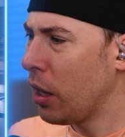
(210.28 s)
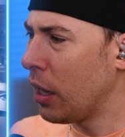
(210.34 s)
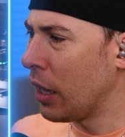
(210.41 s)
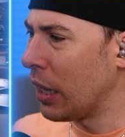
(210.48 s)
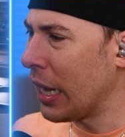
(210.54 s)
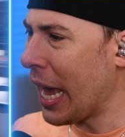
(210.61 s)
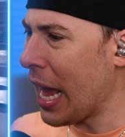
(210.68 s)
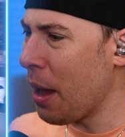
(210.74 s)

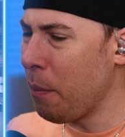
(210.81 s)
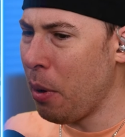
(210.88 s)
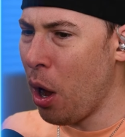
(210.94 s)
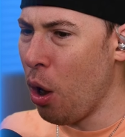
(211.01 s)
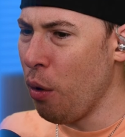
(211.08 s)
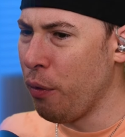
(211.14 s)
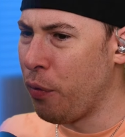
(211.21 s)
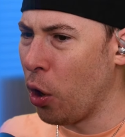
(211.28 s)

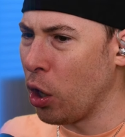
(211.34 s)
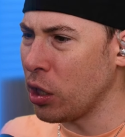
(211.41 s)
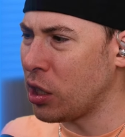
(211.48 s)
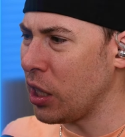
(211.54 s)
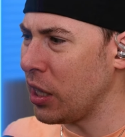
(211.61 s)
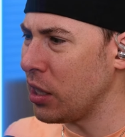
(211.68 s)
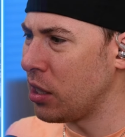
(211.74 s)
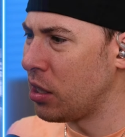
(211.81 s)
Lambo
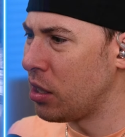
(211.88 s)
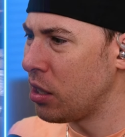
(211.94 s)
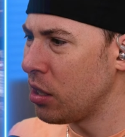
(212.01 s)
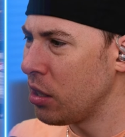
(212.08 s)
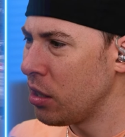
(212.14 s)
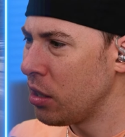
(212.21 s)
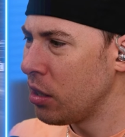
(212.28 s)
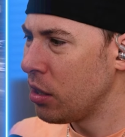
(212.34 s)
versus
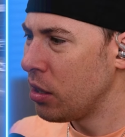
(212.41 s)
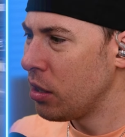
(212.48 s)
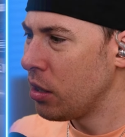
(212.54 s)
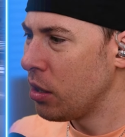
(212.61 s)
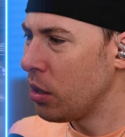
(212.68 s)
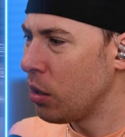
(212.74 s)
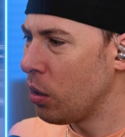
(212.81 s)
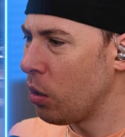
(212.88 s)

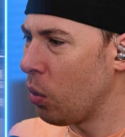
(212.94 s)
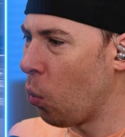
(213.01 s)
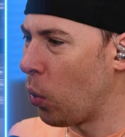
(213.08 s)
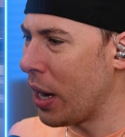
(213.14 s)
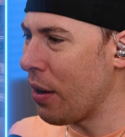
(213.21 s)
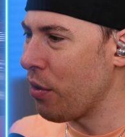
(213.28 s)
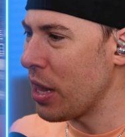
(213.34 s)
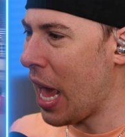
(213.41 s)

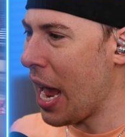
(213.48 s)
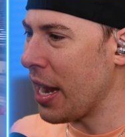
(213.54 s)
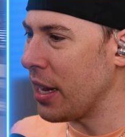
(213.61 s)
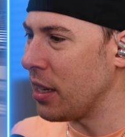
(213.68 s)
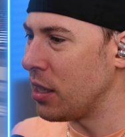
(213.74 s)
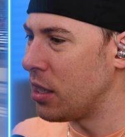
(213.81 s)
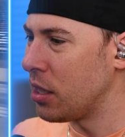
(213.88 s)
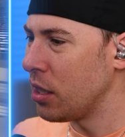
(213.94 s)
whatever that
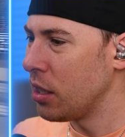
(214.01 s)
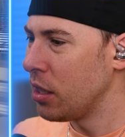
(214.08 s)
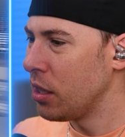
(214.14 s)
is.